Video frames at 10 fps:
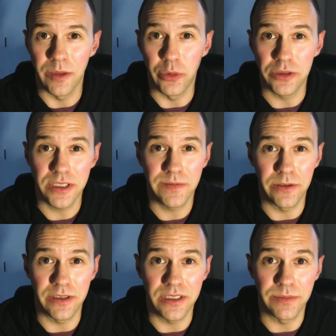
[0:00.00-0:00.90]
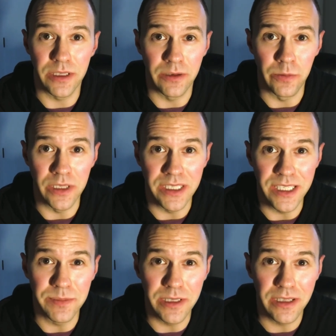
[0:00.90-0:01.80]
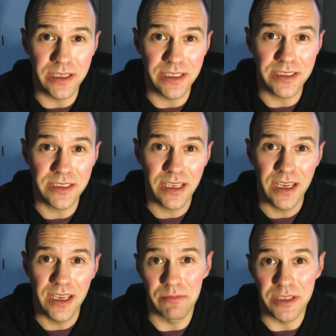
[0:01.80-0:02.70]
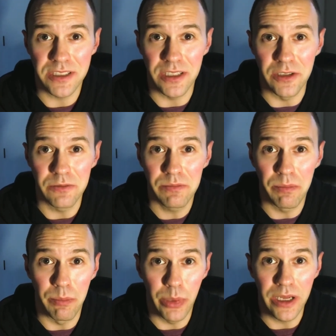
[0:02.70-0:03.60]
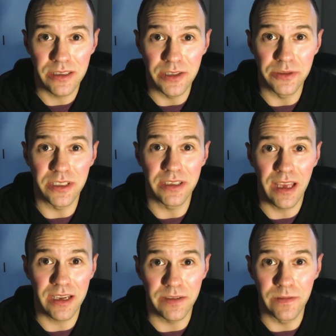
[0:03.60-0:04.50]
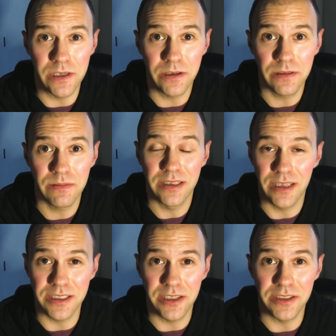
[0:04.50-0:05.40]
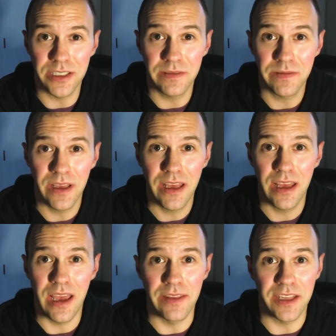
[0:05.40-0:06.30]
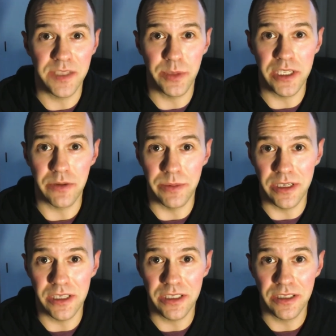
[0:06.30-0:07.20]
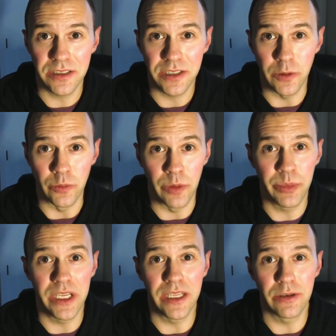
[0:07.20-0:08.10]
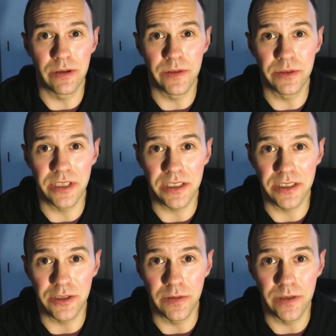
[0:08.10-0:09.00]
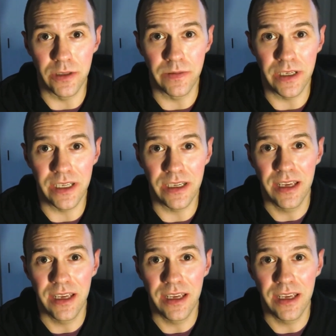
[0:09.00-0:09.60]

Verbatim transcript: The process of learning something really deeply like this, it's slow, but using active recall, testing yourself, and that spaced repetition, so repeating your review sessions over and over again,